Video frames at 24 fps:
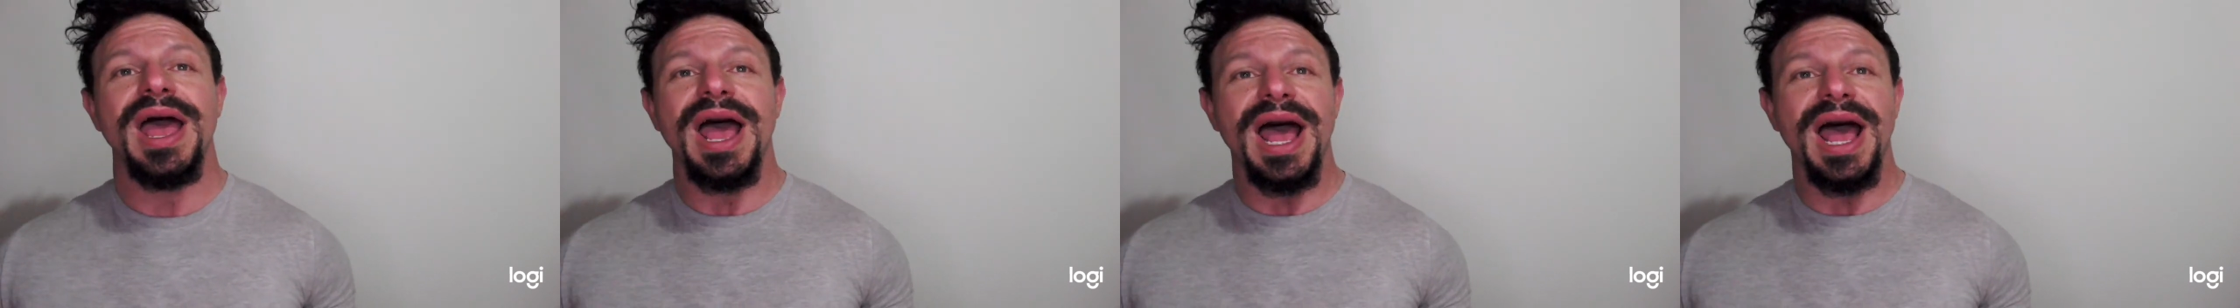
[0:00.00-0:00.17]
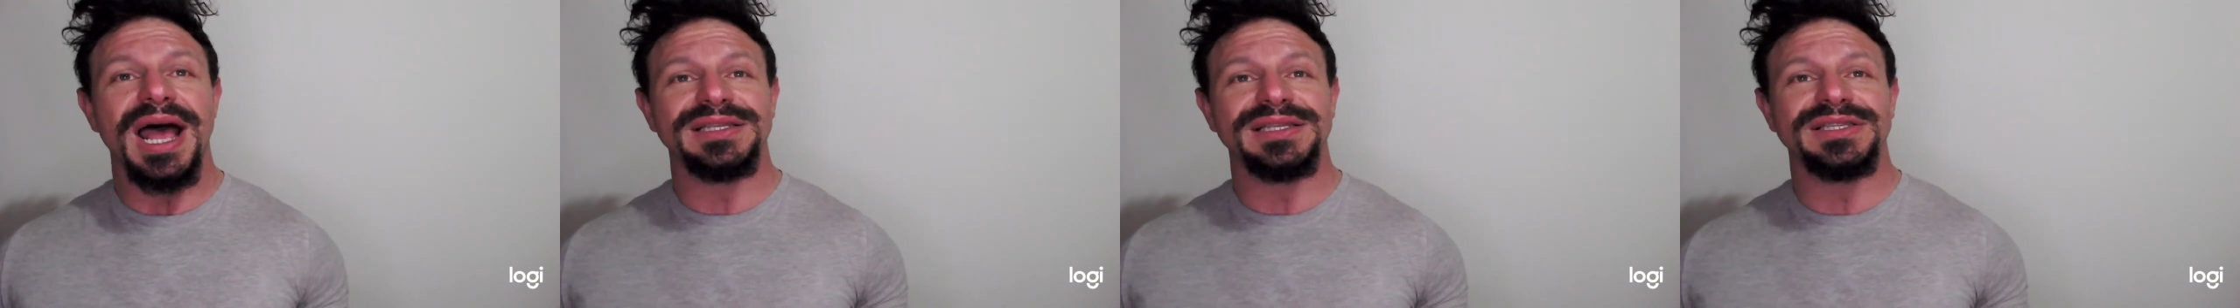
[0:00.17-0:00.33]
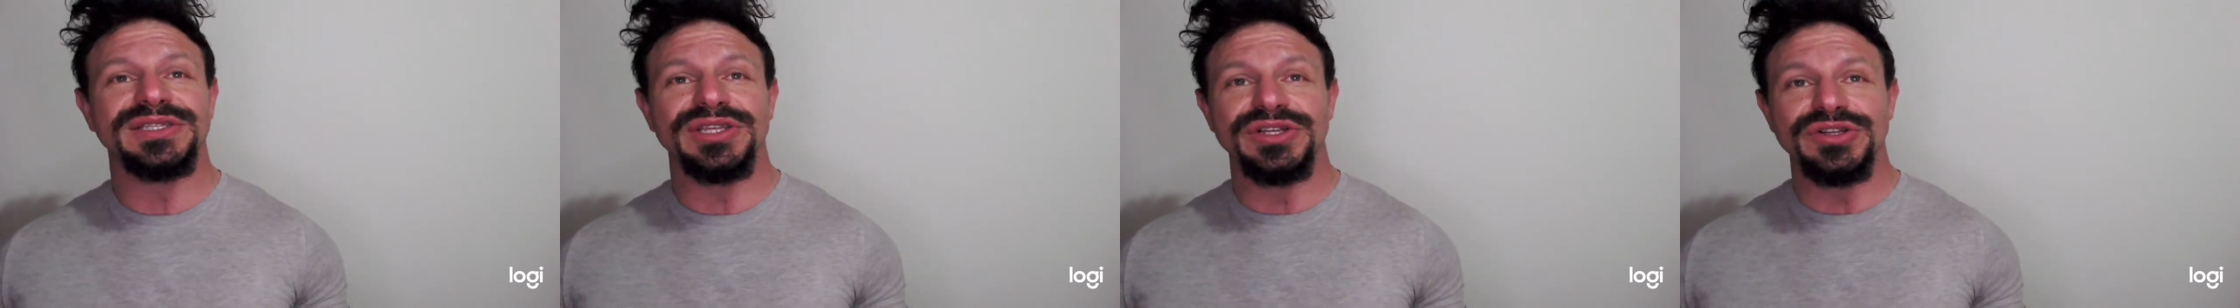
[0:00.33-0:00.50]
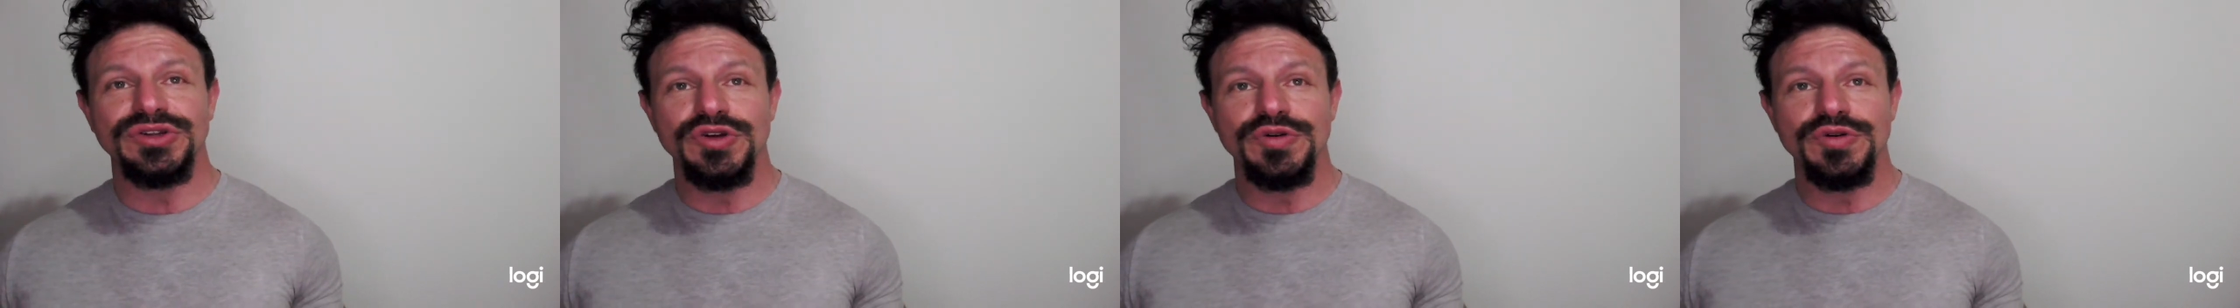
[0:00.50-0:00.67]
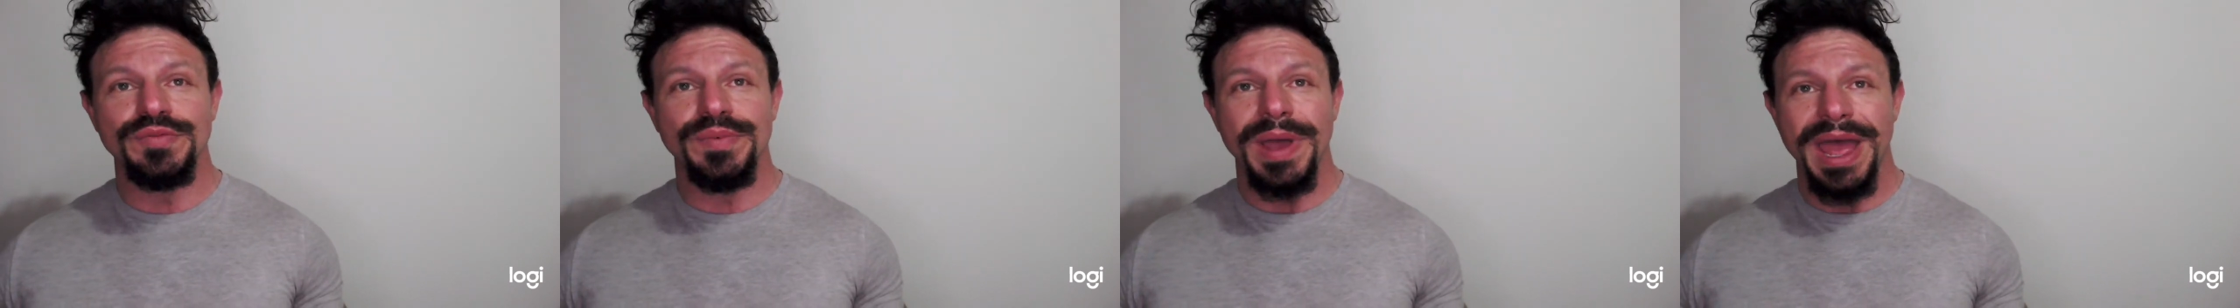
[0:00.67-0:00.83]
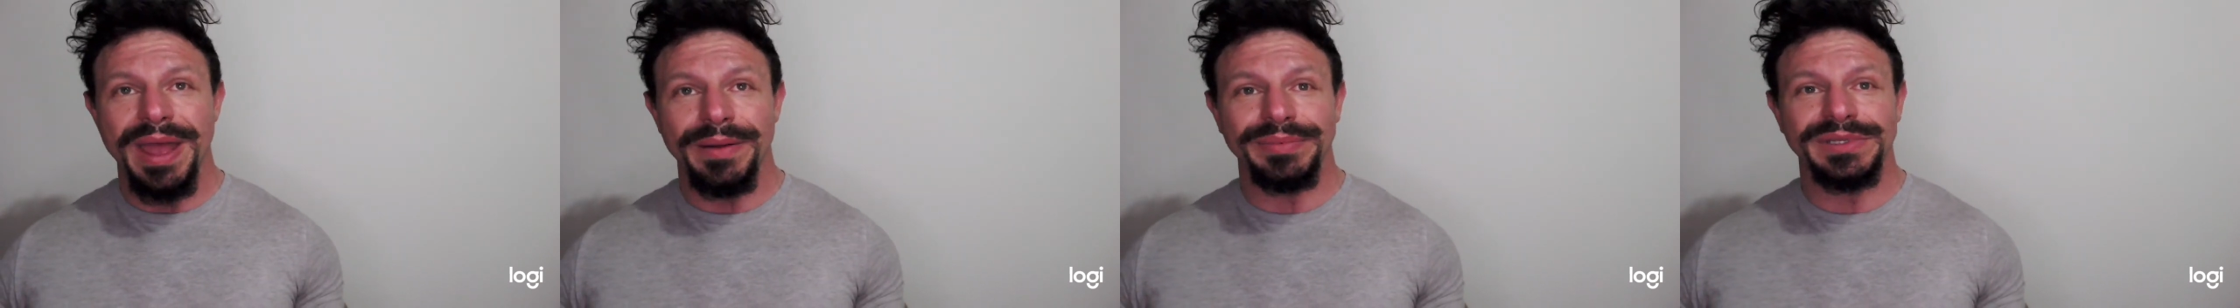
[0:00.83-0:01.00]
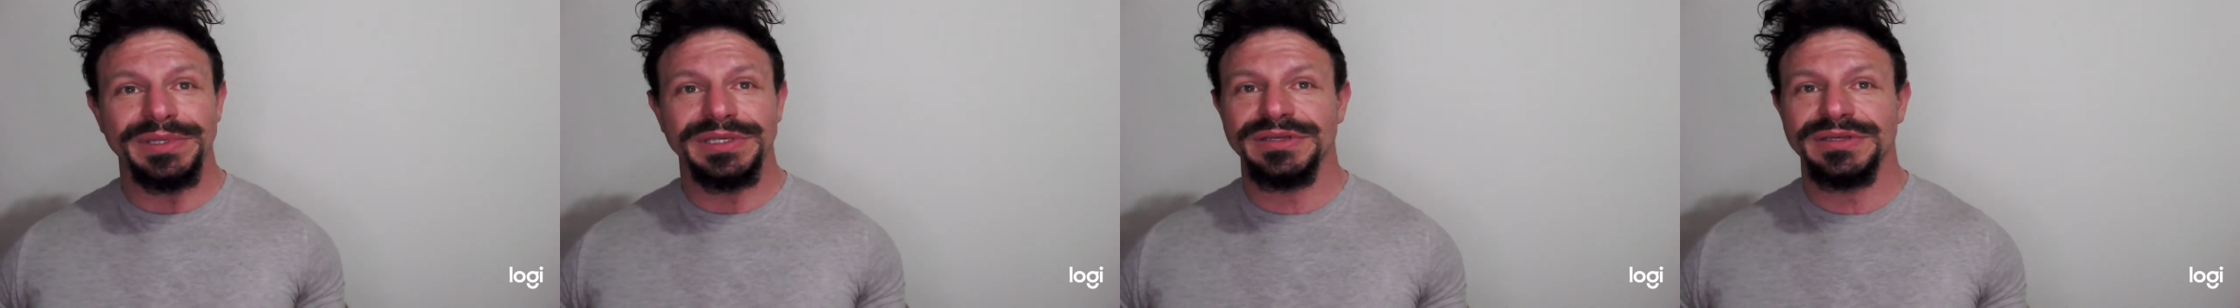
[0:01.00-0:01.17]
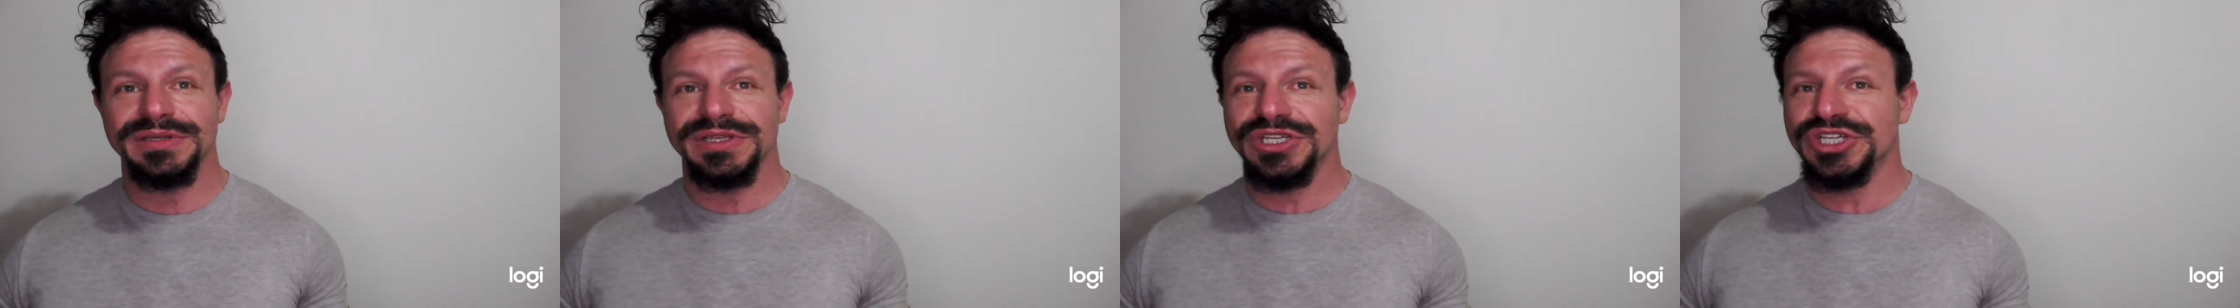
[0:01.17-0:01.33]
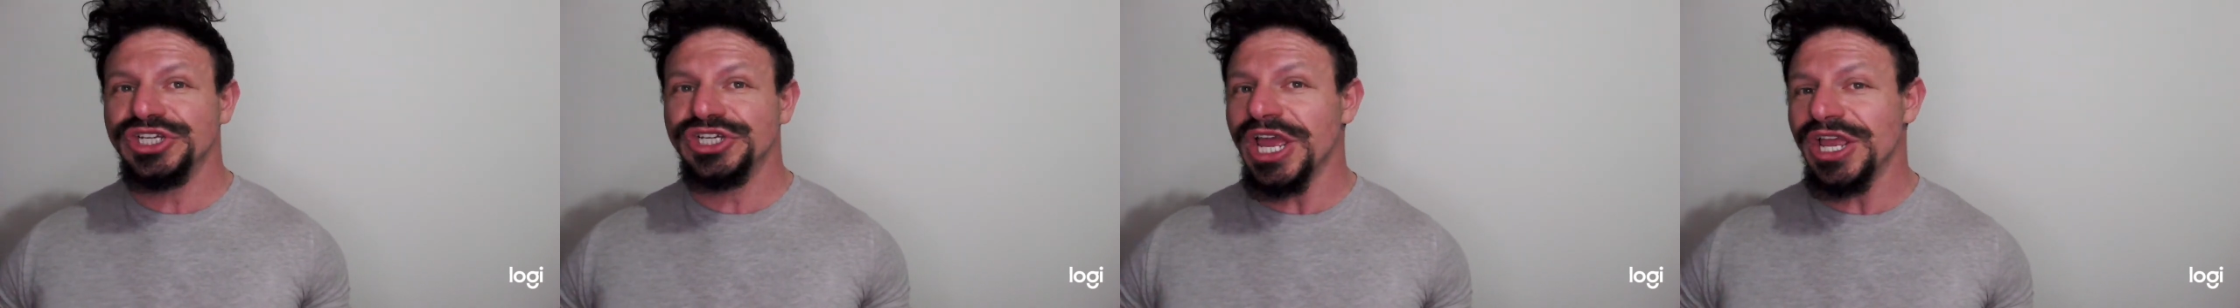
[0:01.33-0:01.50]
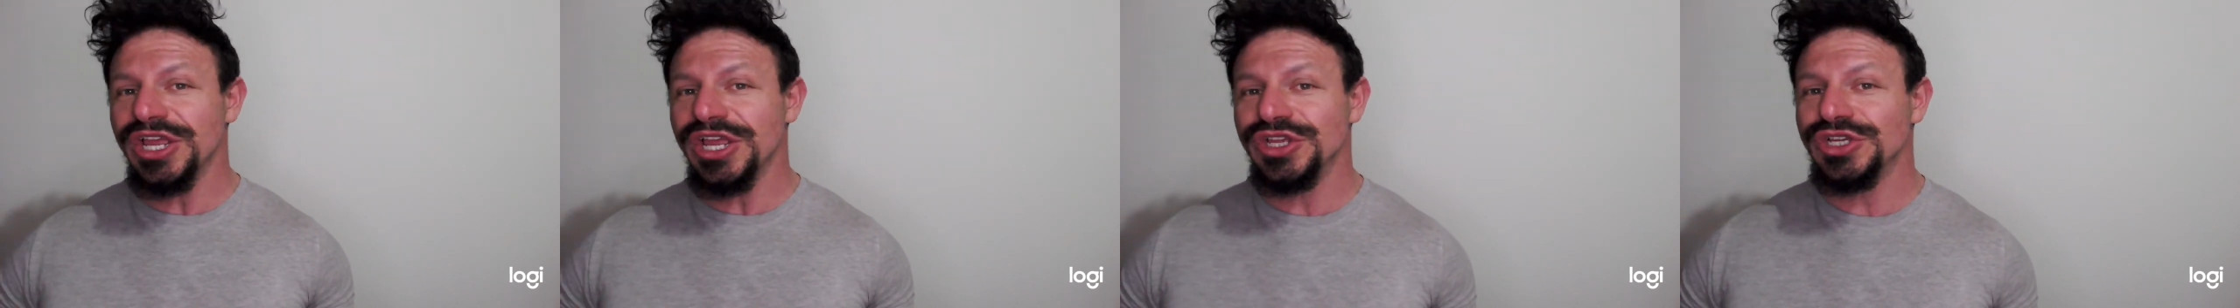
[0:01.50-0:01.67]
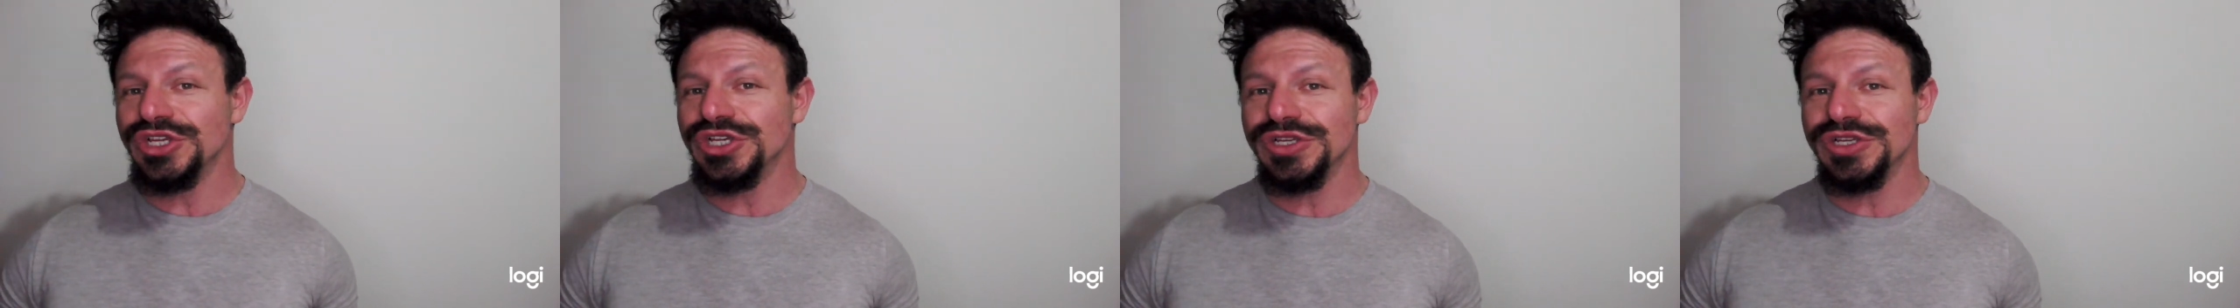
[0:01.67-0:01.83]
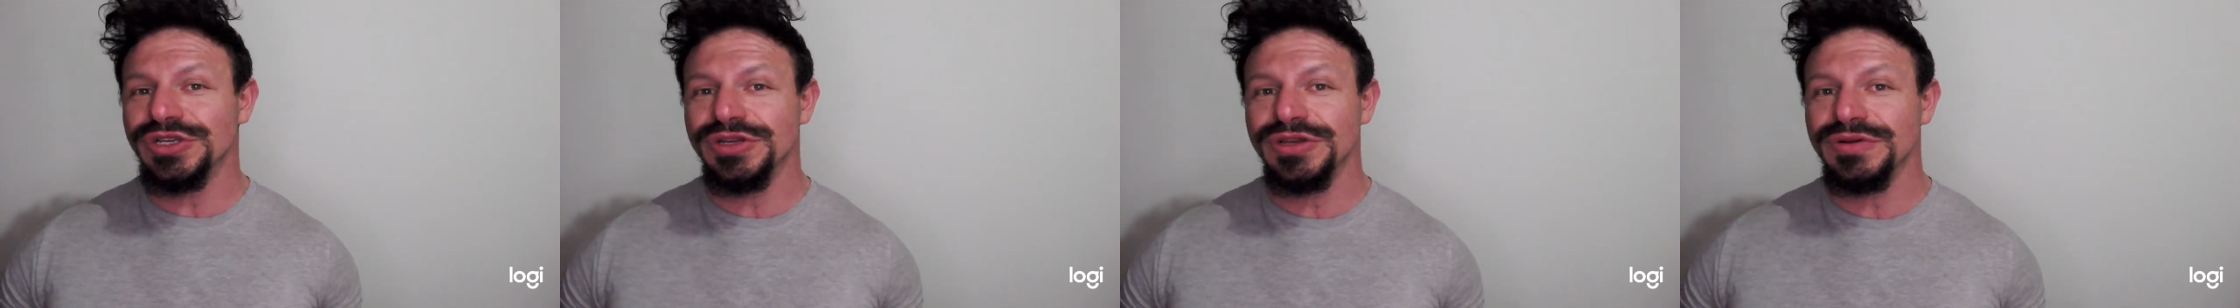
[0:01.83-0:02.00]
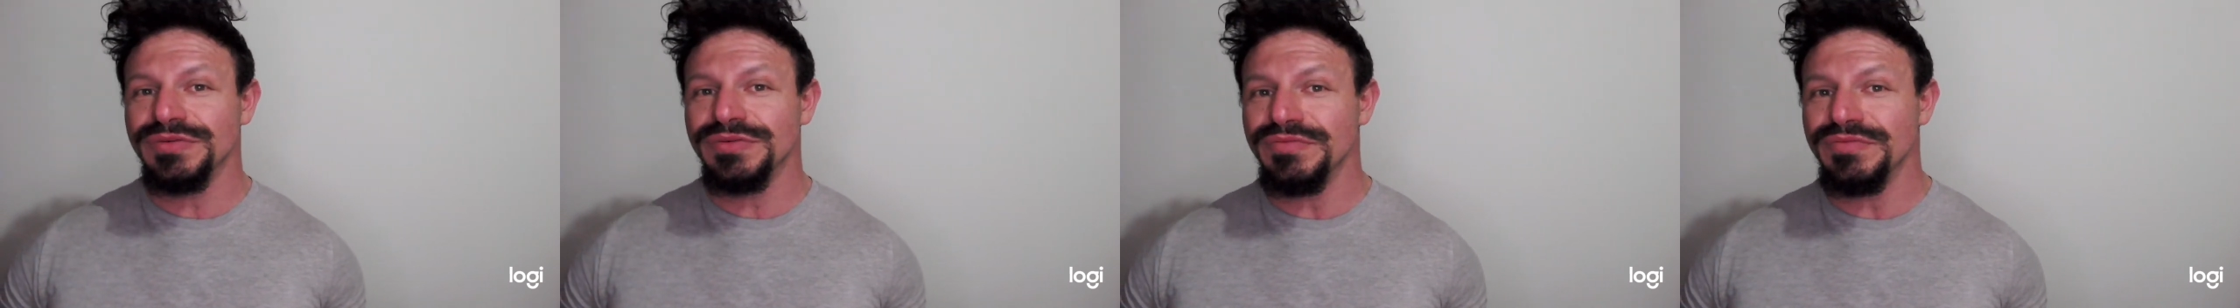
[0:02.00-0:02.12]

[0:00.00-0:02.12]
has the Noopept changed